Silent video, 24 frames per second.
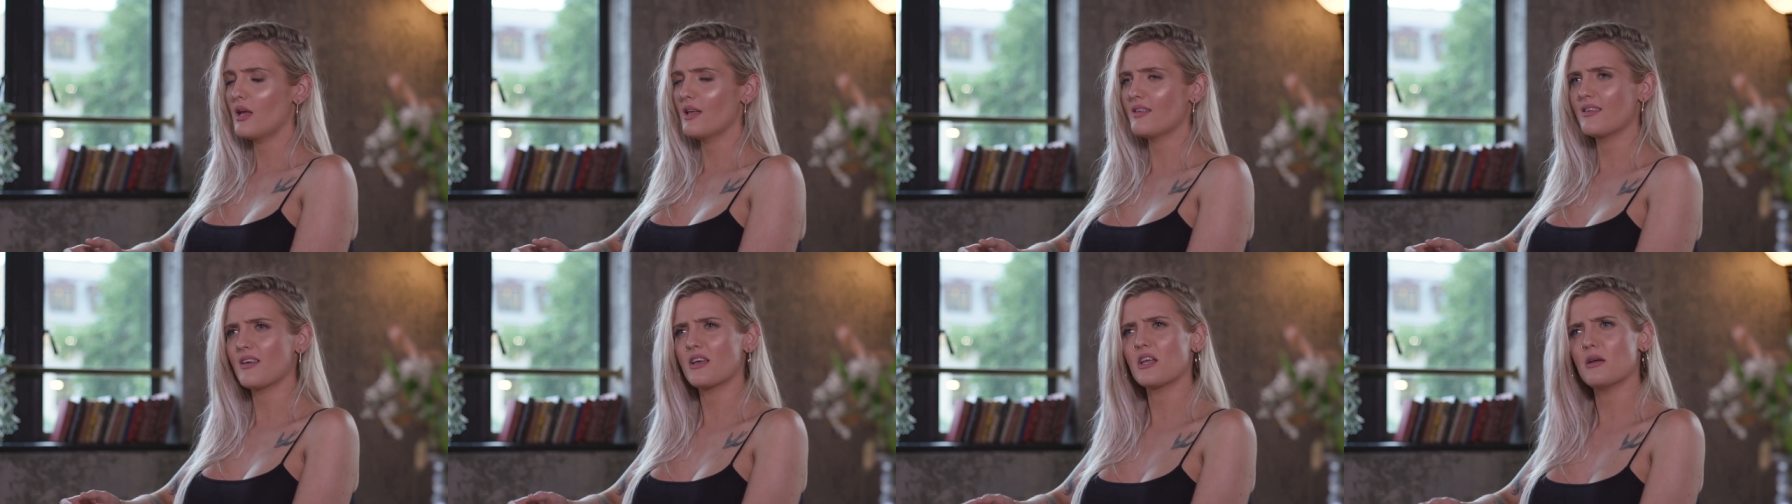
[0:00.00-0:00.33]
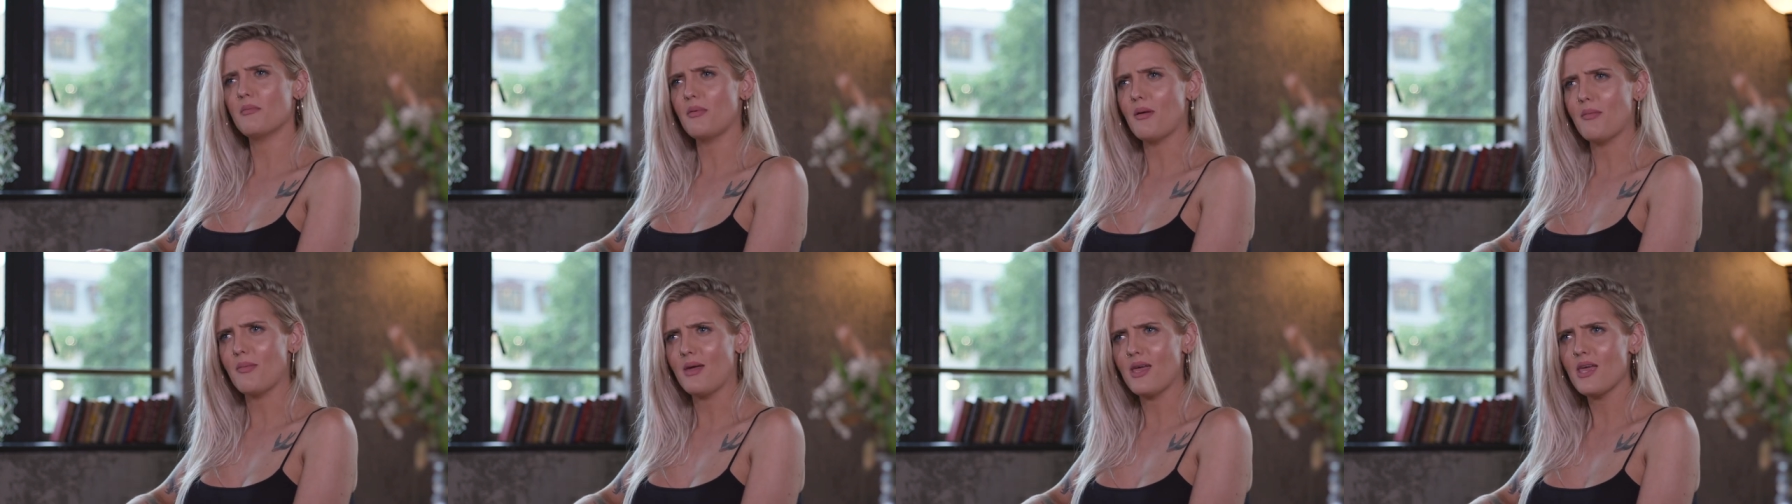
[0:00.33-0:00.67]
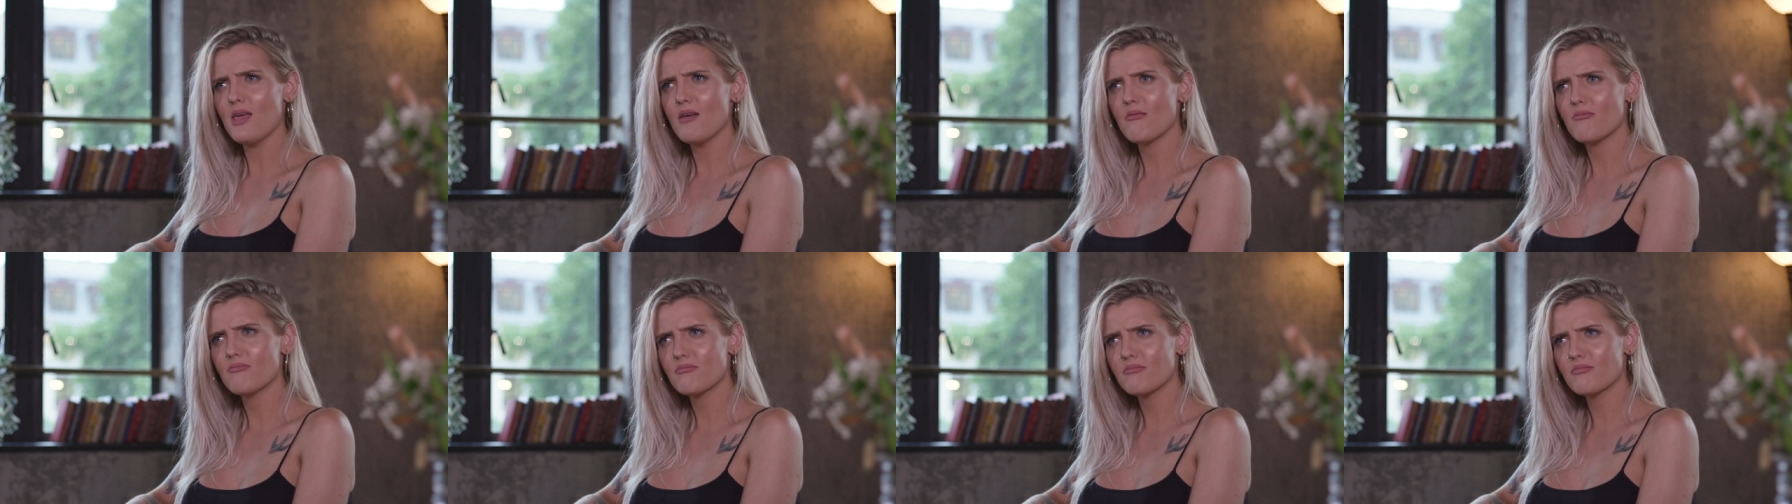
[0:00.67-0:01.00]
is it gonna be
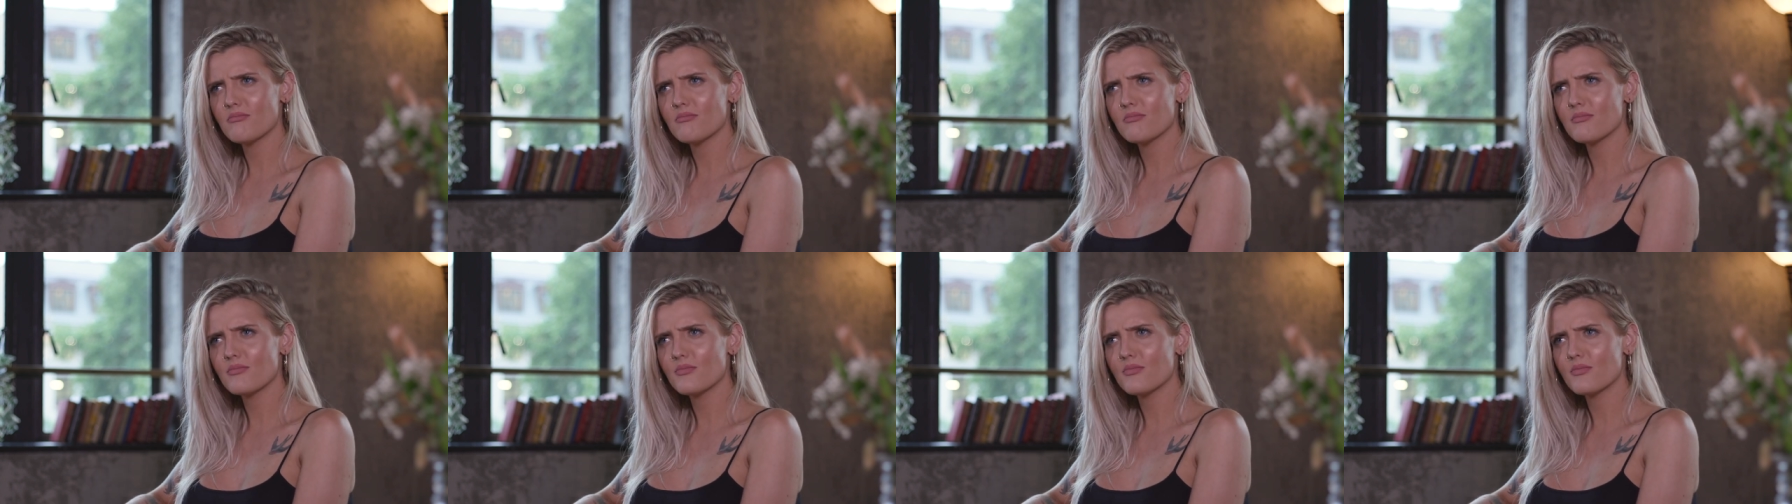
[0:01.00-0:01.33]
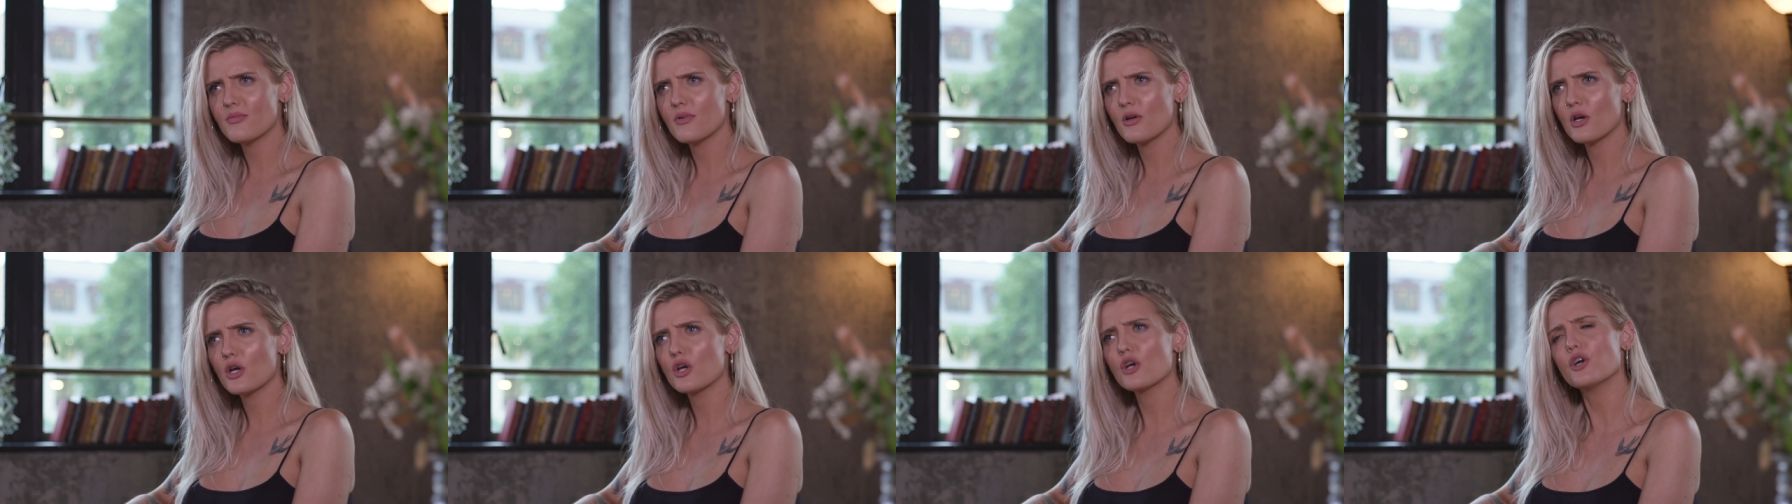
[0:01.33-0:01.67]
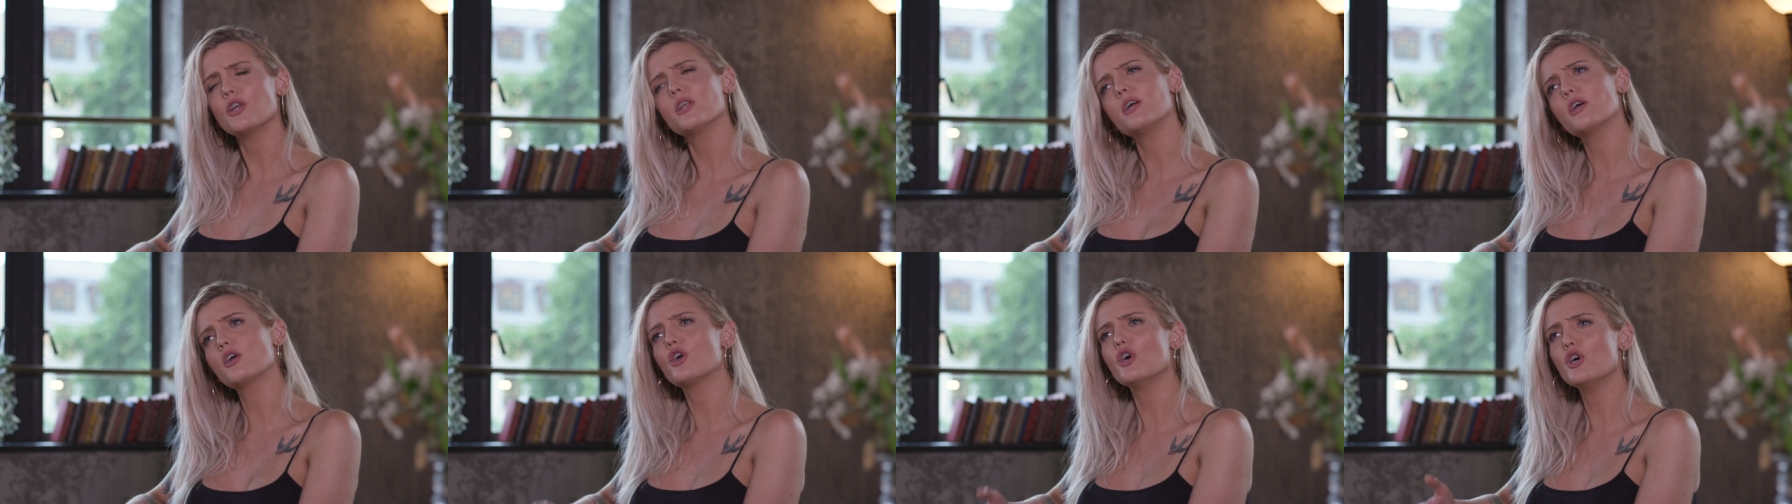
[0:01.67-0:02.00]
me?
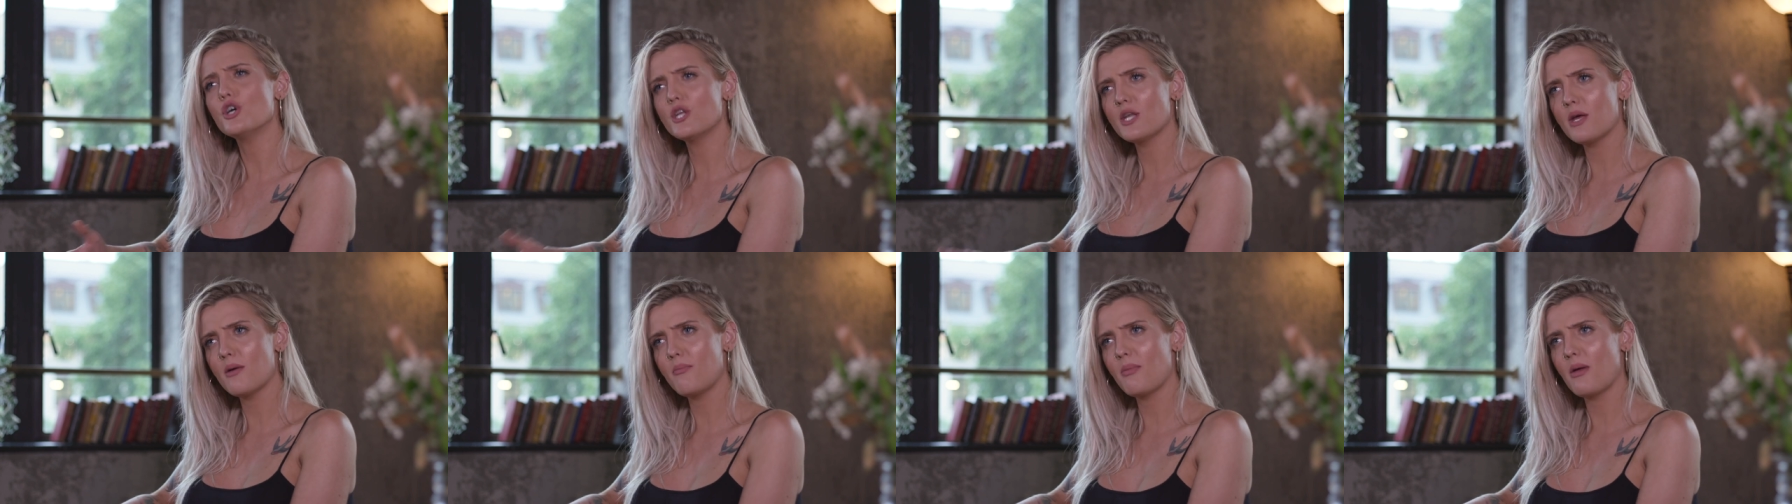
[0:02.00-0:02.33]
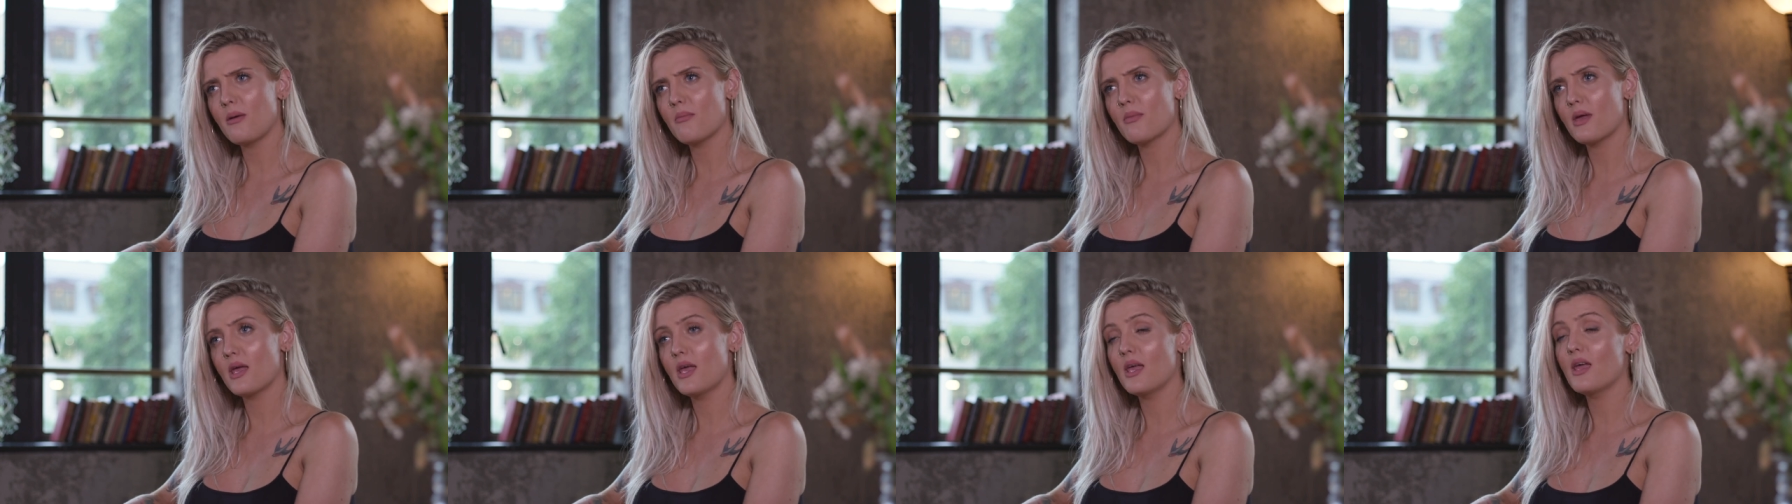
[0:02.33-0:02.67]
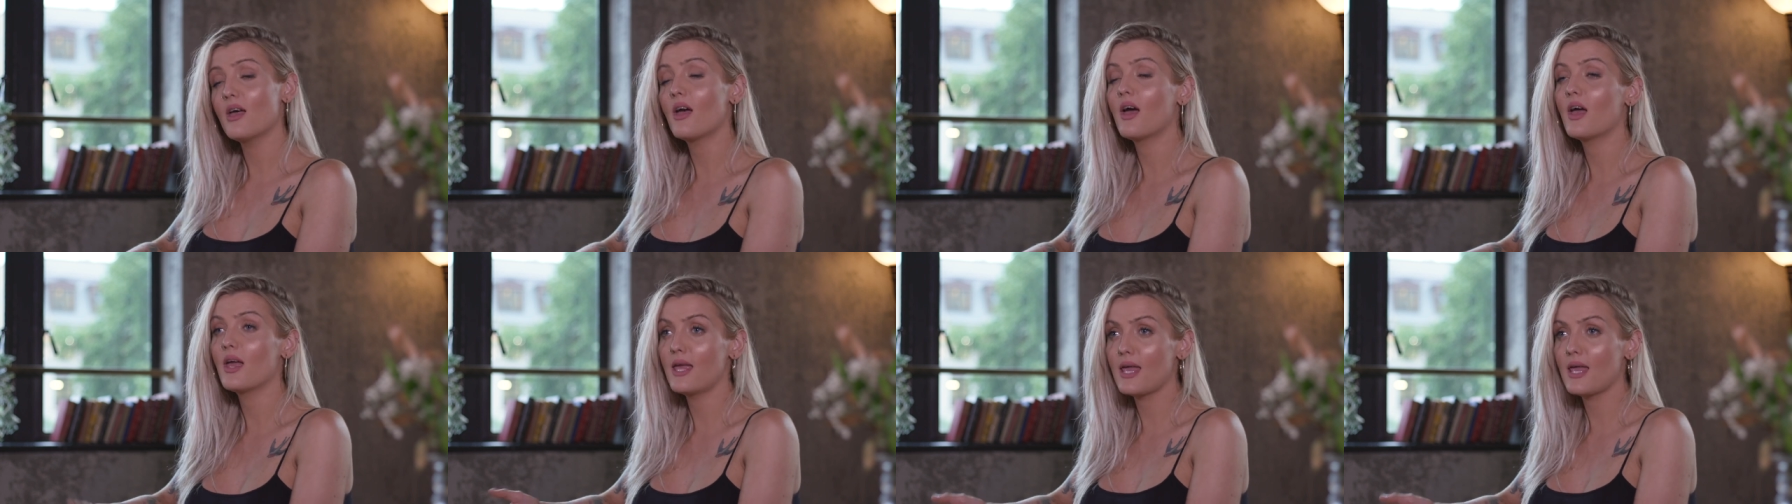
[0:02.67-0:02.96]
Could it, could it be me?